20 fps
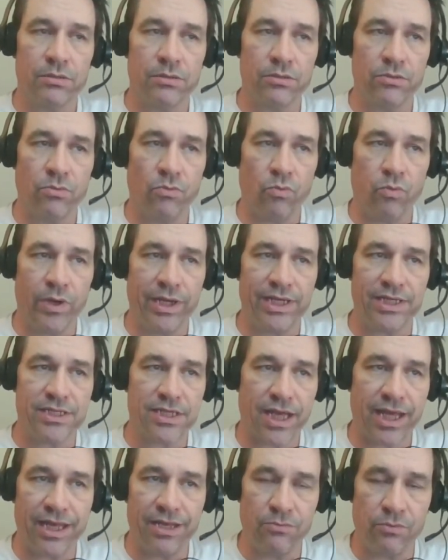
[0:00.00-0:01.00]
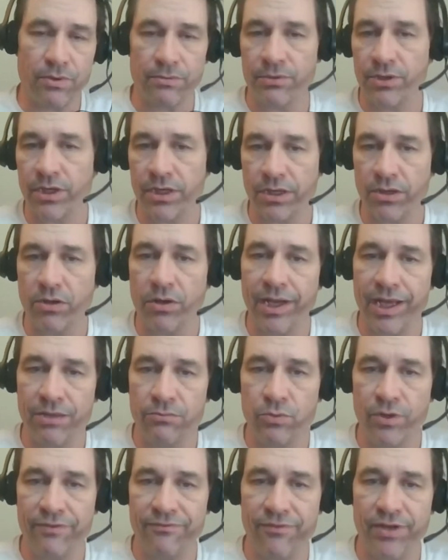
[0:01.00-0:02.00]
we decided we were going to go
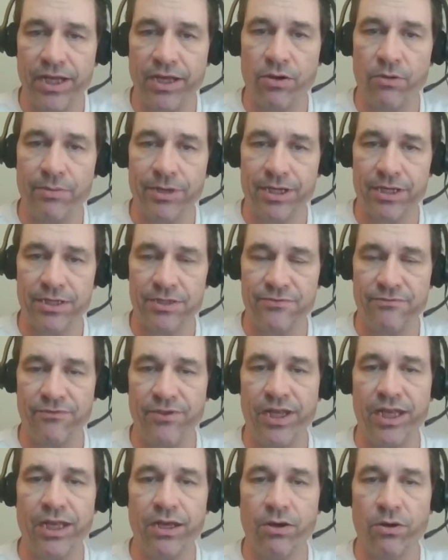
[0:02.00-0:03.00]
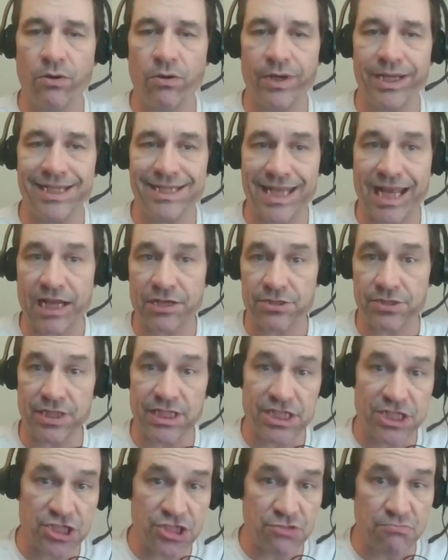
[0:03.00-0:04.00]
ahead with video because video is
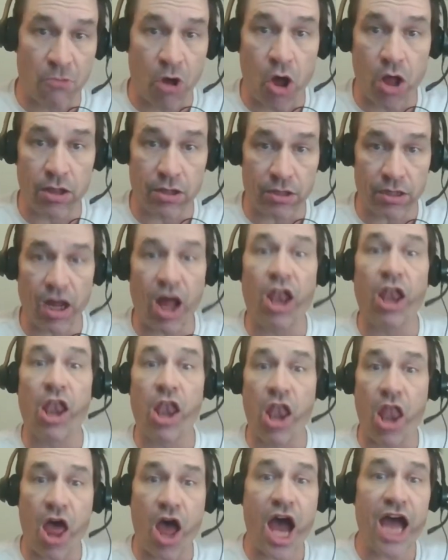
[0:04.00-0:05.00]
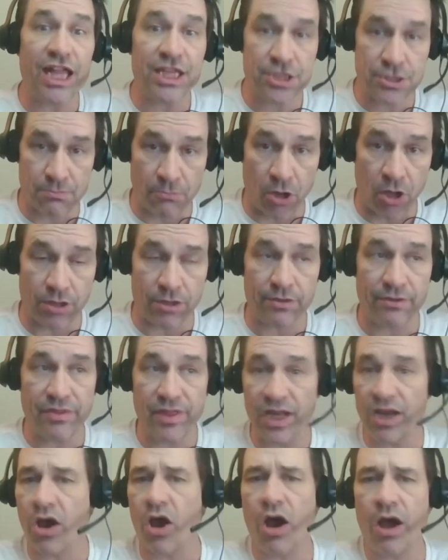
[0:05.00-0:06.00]
actually smaller, a lot smaller
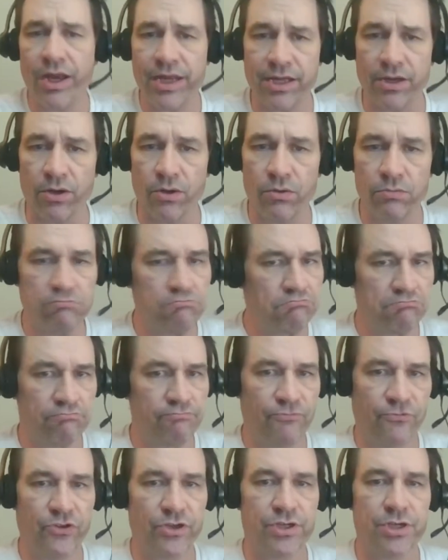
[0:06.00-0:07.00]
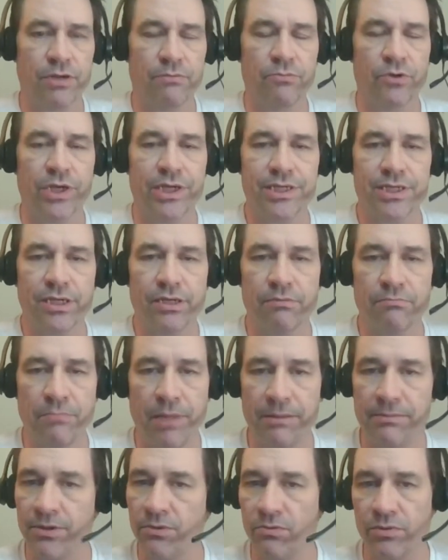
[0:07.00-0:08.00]
than audio for some reason.
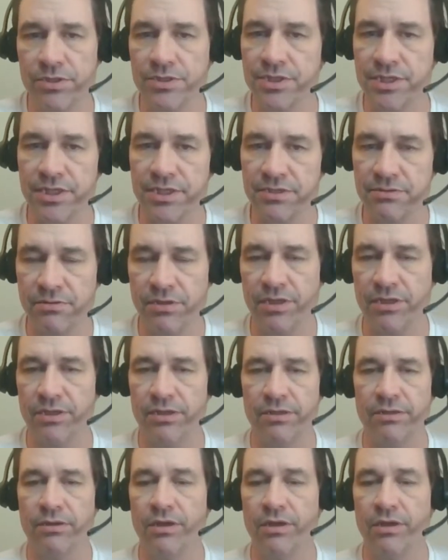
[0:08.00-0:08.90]
Maybe it was the, the